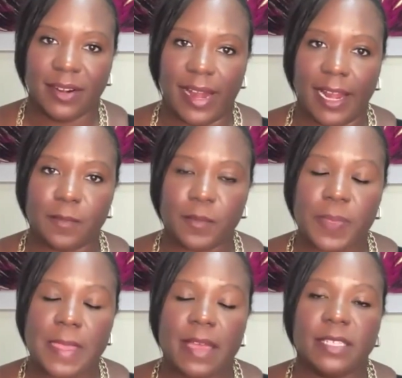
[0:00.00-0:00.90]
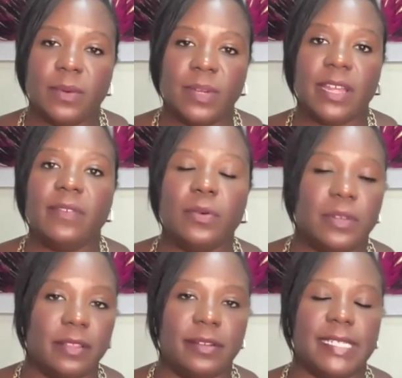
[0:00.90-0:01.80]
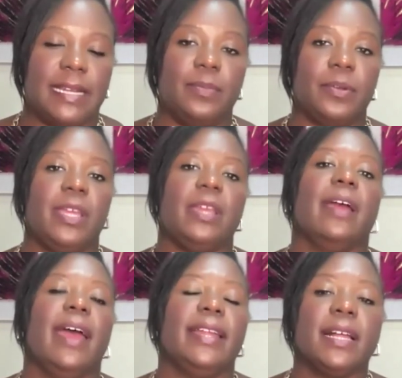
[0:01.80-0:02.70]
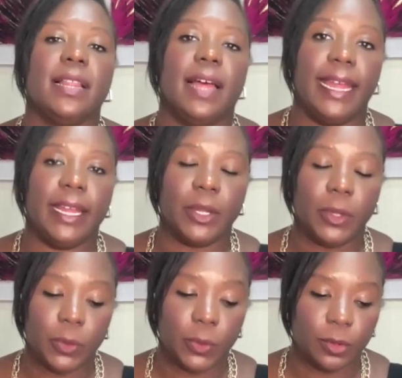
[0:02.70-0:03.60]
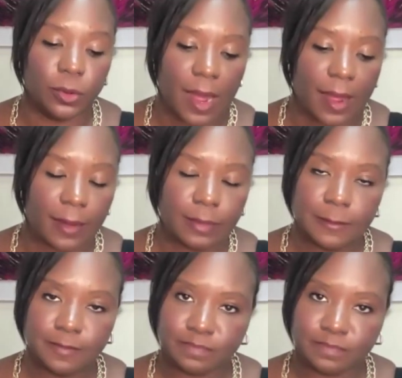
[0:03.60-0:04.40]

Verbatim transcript: All right. So I'm going to give you another example here. I had a client who grew up